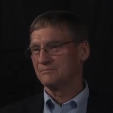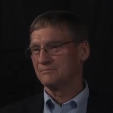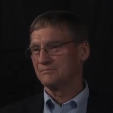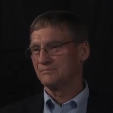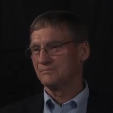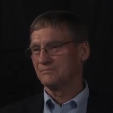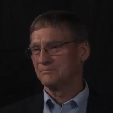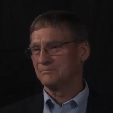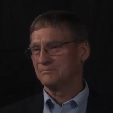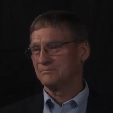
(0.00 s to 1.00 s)

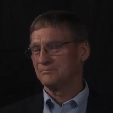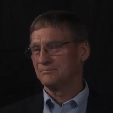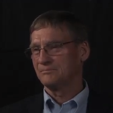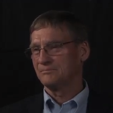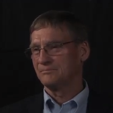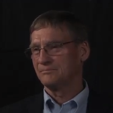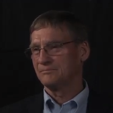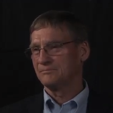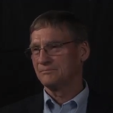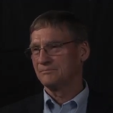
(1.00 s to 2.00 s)

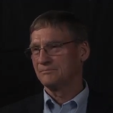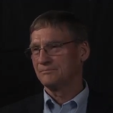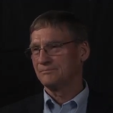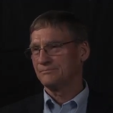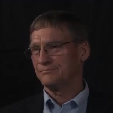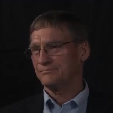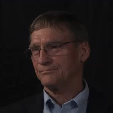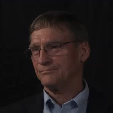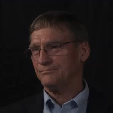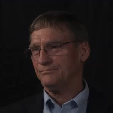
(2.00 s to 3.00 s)
(silence)